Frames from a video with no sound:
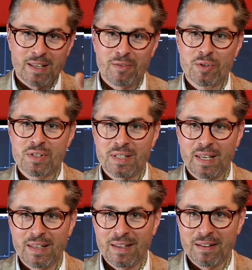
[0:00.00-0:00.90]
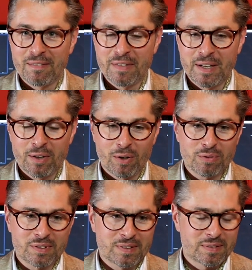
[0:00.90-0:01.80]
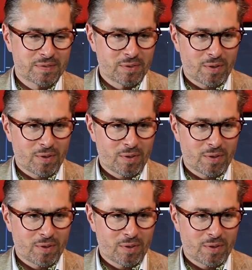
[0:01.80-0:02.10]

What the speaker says: If you see videos